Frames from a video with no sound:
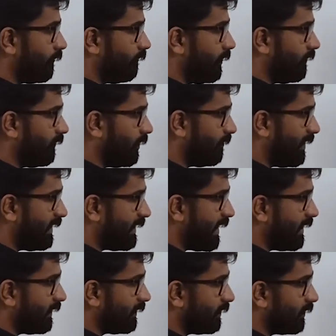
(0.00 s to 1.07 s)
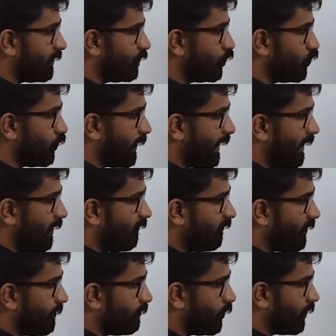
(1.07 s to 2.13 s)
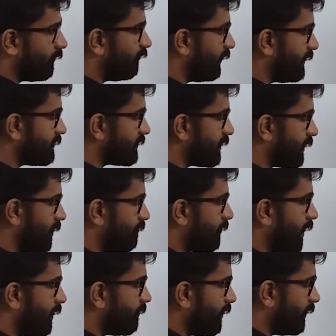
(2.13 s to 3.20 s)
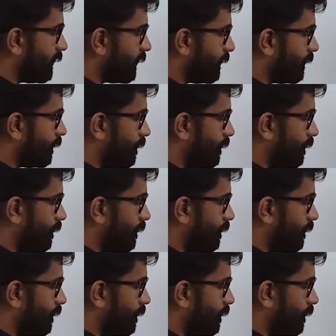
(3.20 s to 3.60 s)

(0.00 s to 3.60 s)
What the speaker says: We will be taking QL from your freezer compartment,